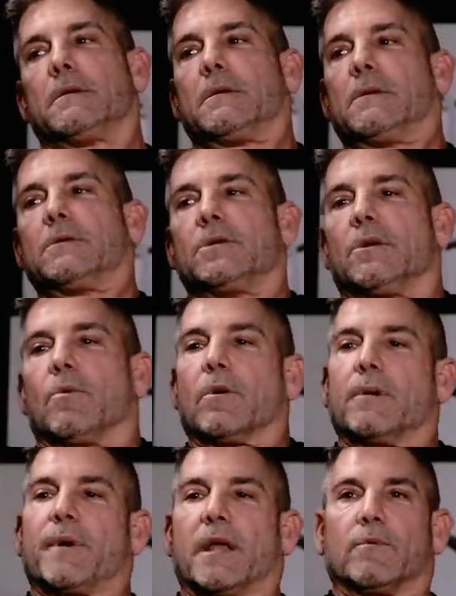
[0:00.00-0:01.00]
Um, you don't
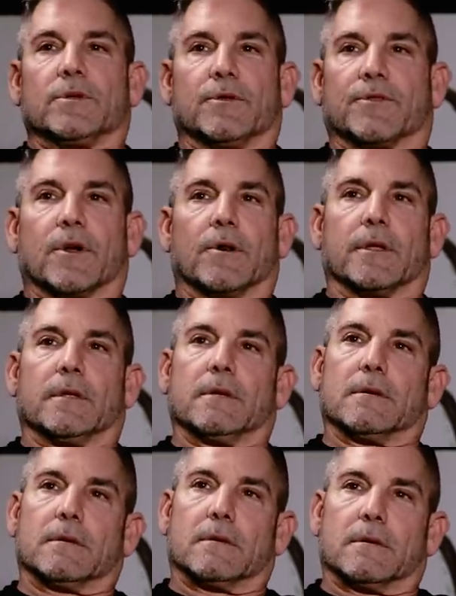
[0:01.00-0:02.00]
worry about it when you're 30.
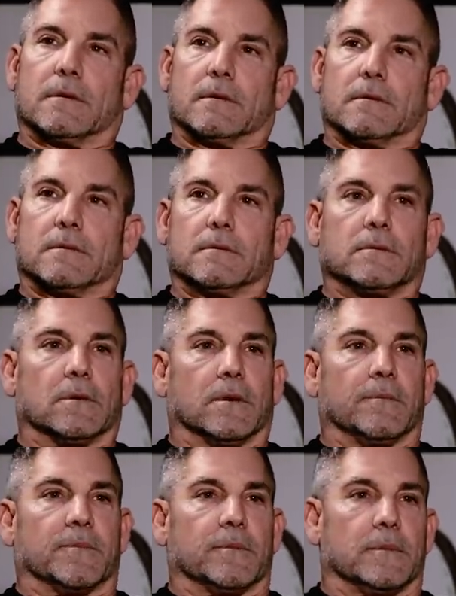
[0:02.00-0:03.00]
Yeah. You
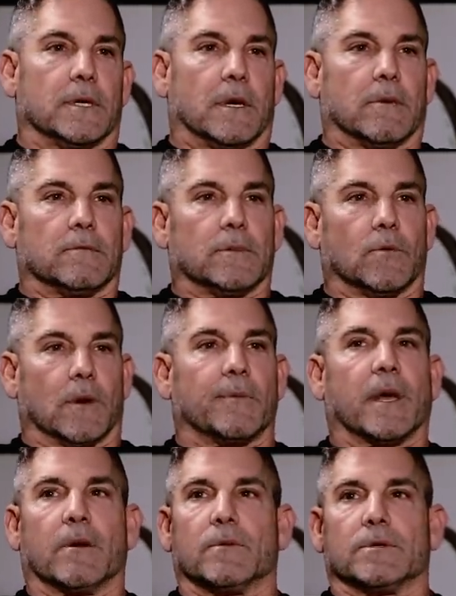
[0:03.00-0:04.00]
don't, you know, you worry
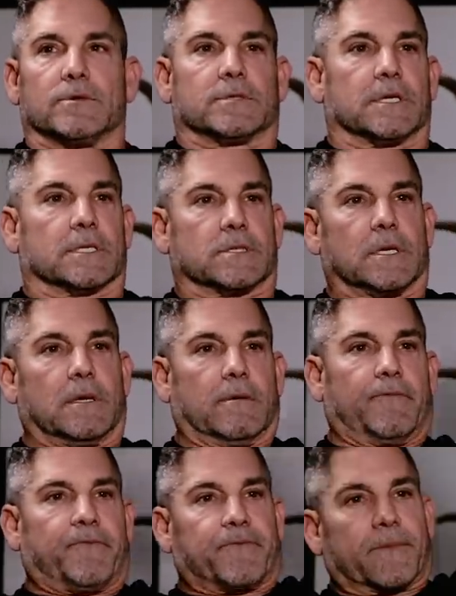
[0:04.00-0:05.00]
about it when you're 60.
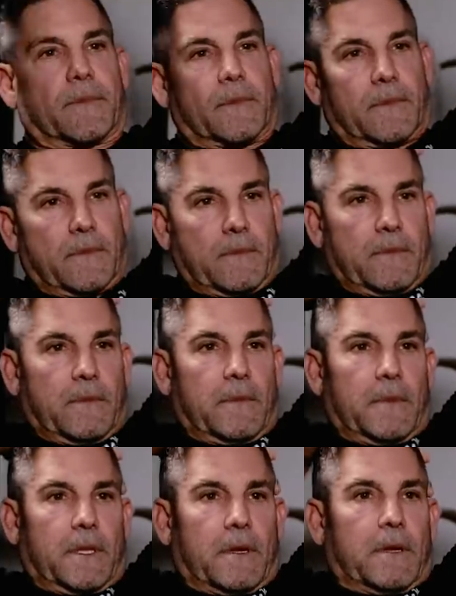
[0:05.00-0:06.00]
What do you,
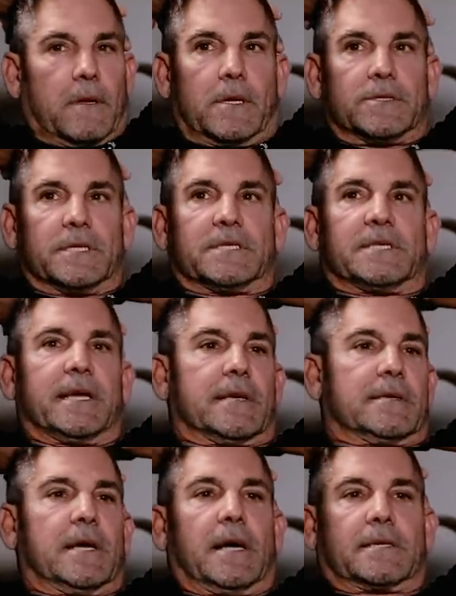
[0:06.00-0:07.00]
because it's
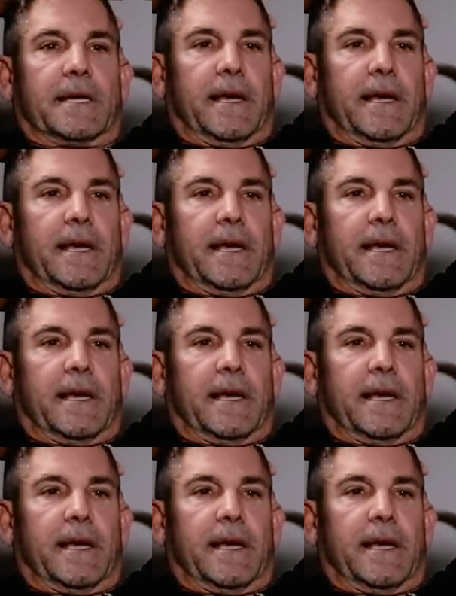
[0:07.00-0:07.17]
TikTok